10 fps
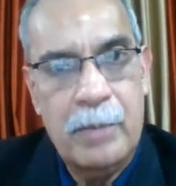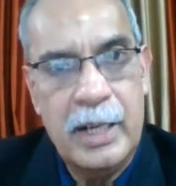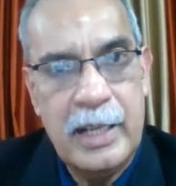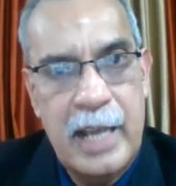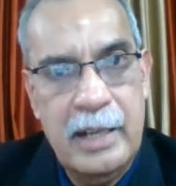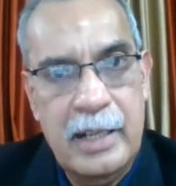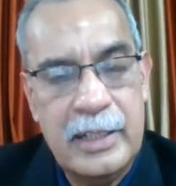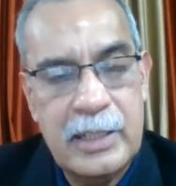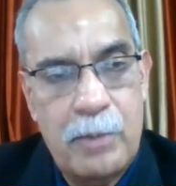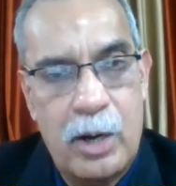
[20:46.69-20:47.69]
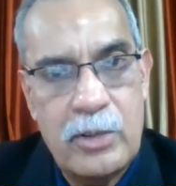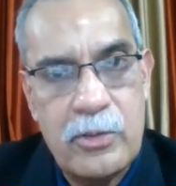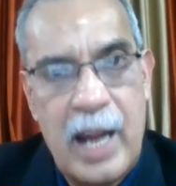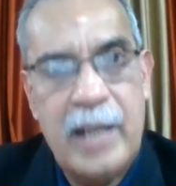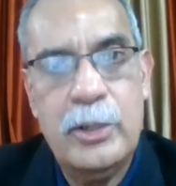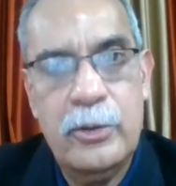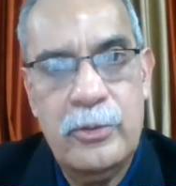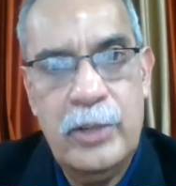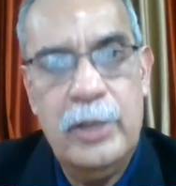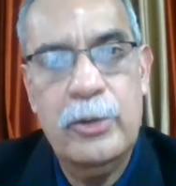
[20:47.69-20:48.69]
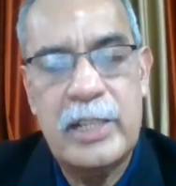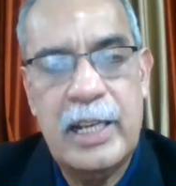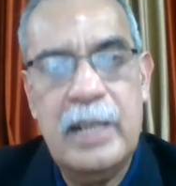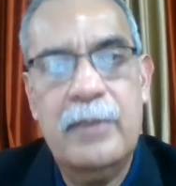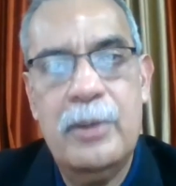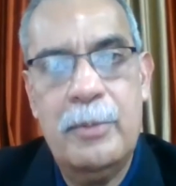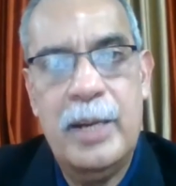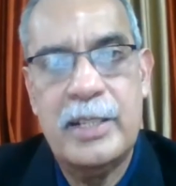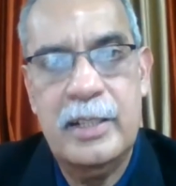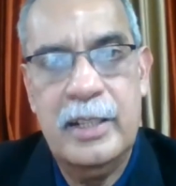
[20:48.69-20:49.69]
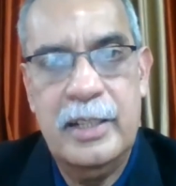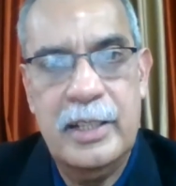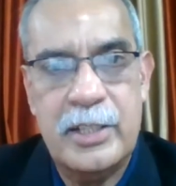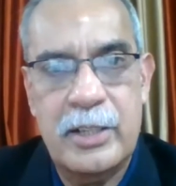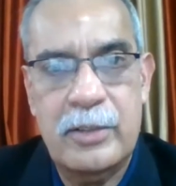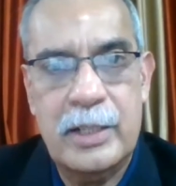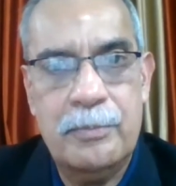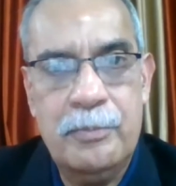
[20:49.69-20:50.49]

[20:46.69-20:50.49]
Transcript: But again, it's about trying to reduce that inflammation in these children.